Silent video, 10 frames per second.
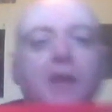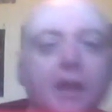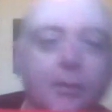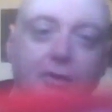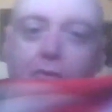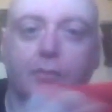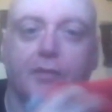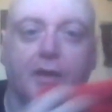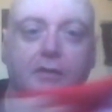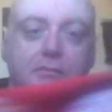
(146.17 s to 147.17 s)
Anyway, it's
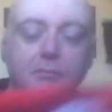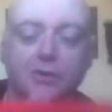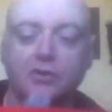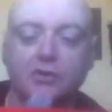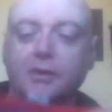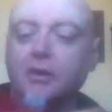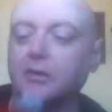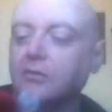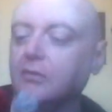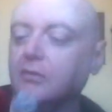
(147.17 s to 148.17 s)
over there. My shopping
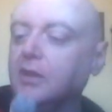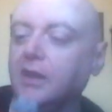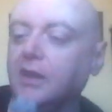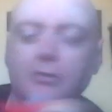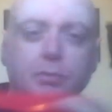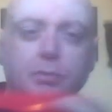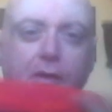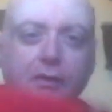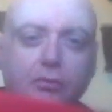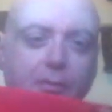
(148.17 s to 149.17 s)
cart. So I guess I'll
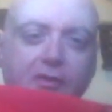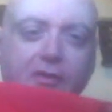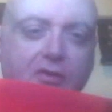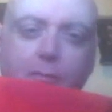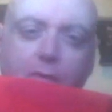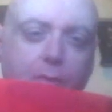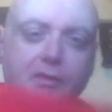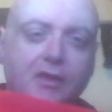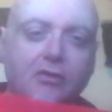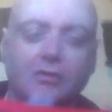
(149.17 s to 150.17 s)
probably do something similar with
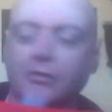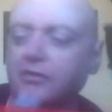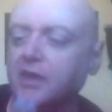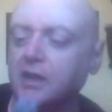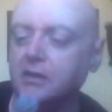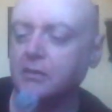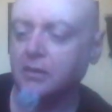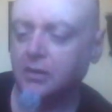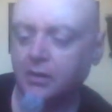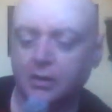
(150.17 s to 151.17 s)
this. I'll see,
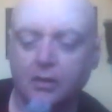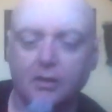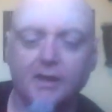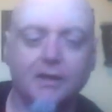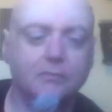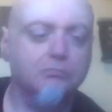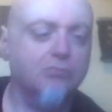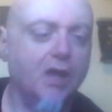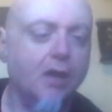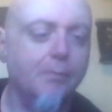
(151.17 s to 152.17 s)
like
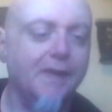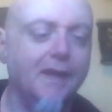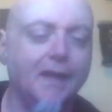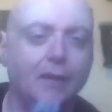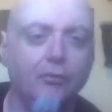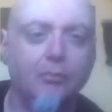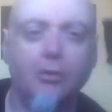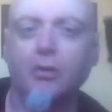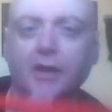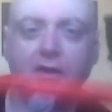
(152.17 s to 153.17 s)
how big and how
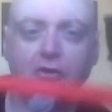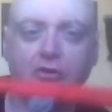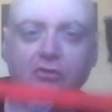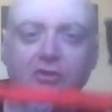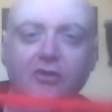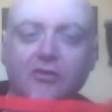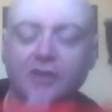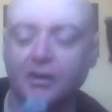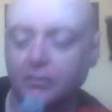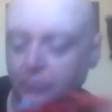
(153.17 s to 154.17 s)
small I can adjust this, and
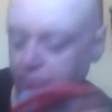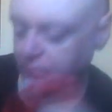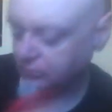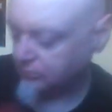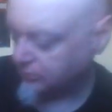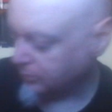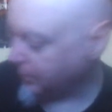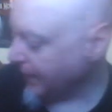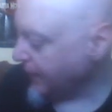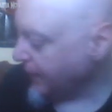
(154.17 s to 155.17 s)
then I'll plan